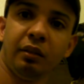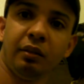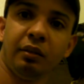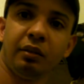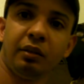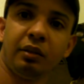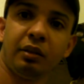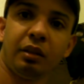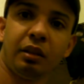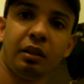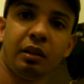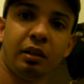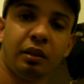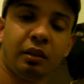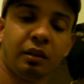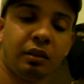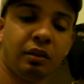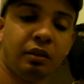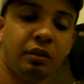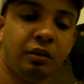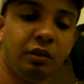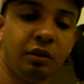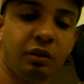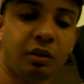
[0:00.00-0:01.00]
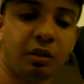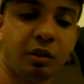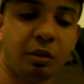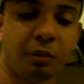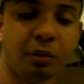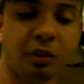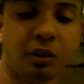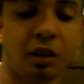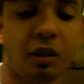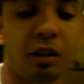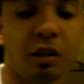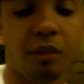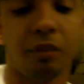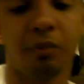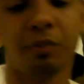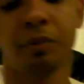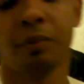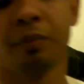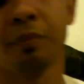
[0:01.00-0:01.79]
stock just comes off.